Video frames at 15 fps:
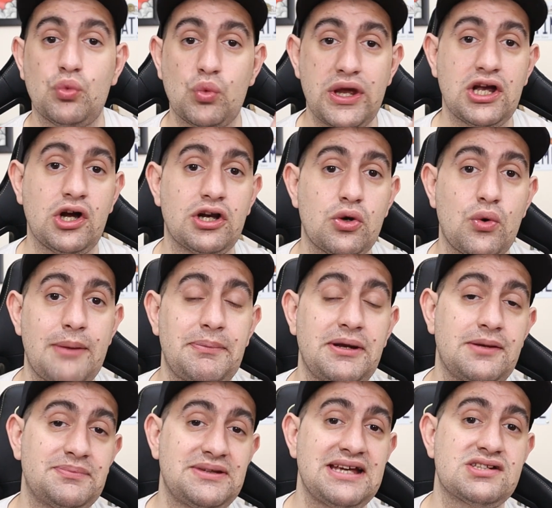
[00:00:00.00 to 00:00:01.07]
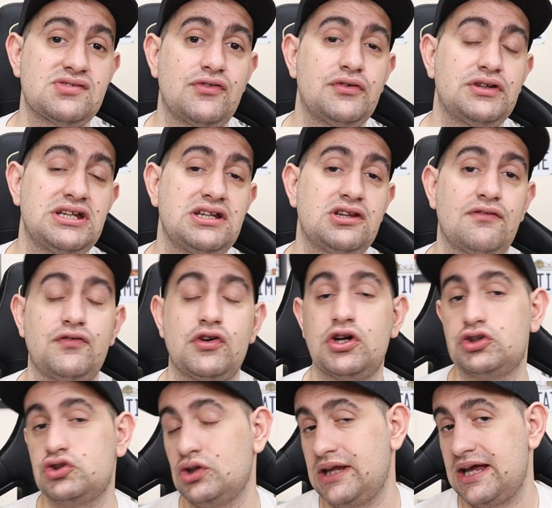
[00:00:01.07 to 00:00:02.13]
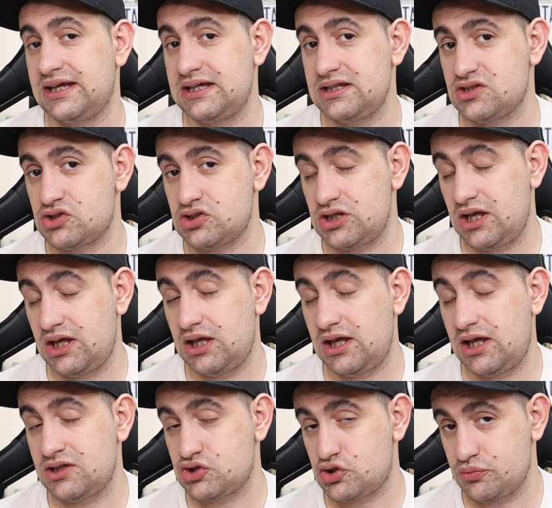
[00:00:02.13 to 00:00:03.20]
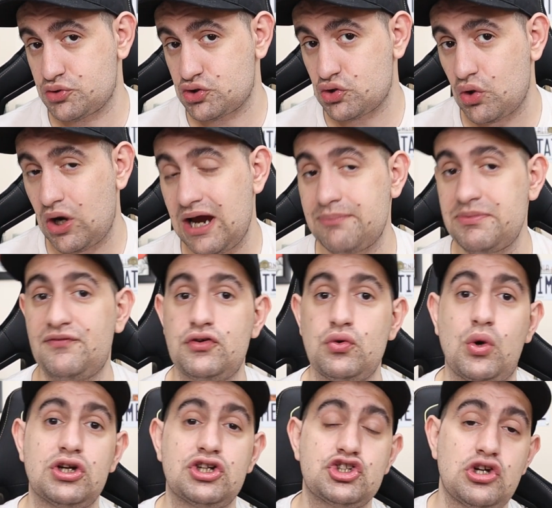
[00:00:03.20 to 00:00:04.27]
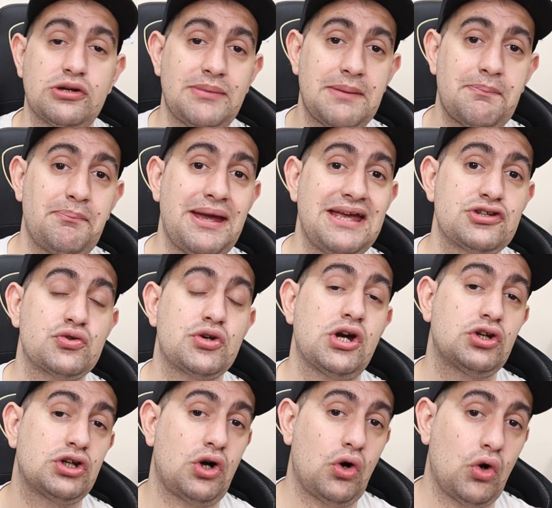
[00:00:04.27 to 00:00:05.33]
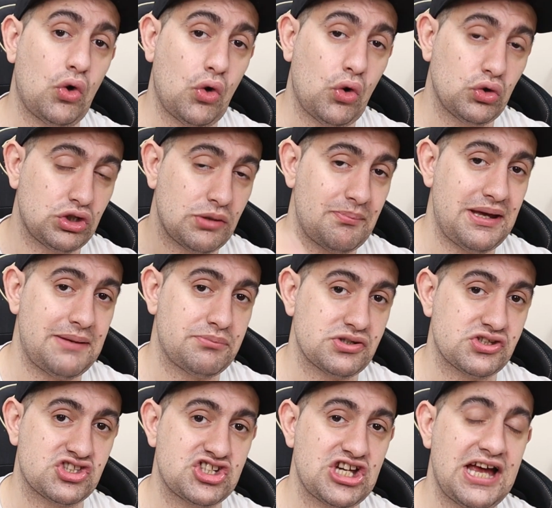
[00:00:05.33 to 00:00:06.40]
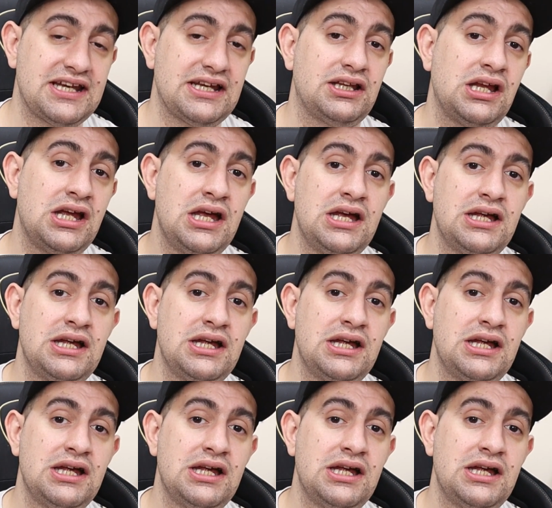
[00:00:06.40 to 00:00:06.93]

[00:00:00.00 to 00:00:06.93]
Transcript: We're gonna wrap it up. Thanks for everything. Don't forget to like and and subscribe if you want to join my Patreon or the members channel.